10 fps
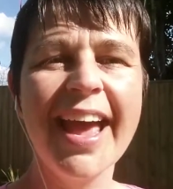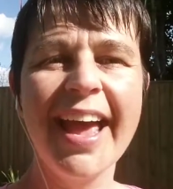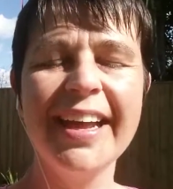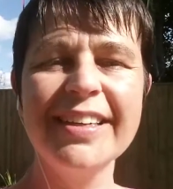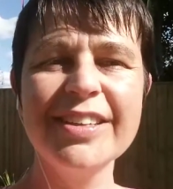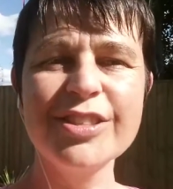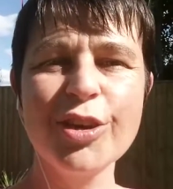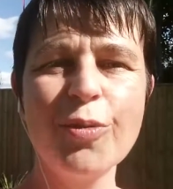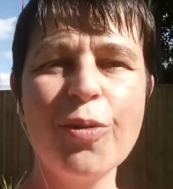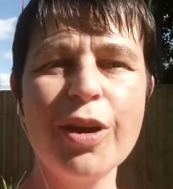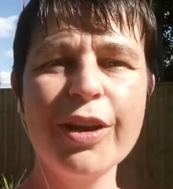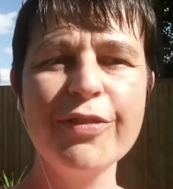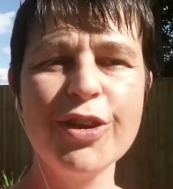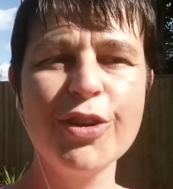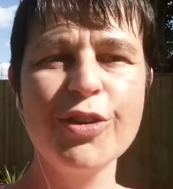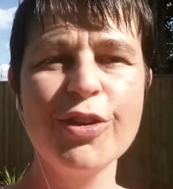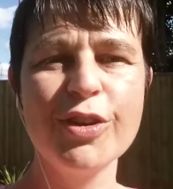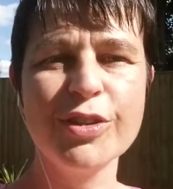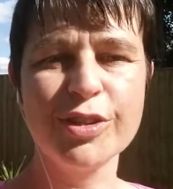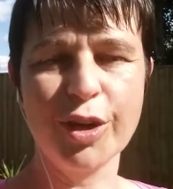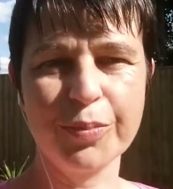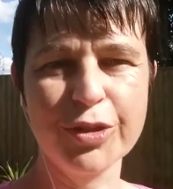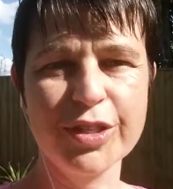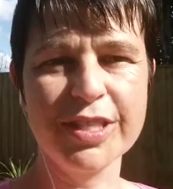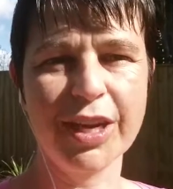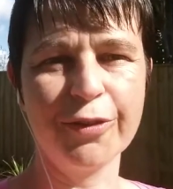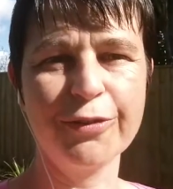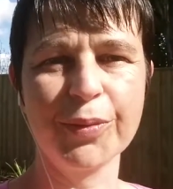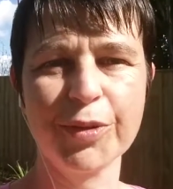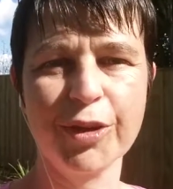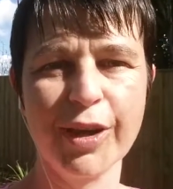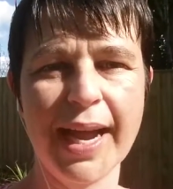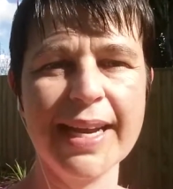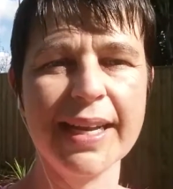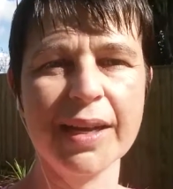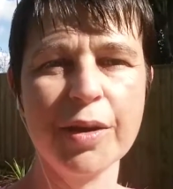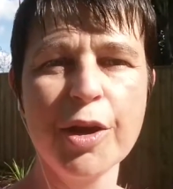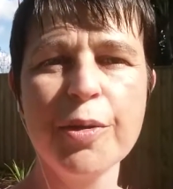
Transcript: And so what have you stopped yourself from creating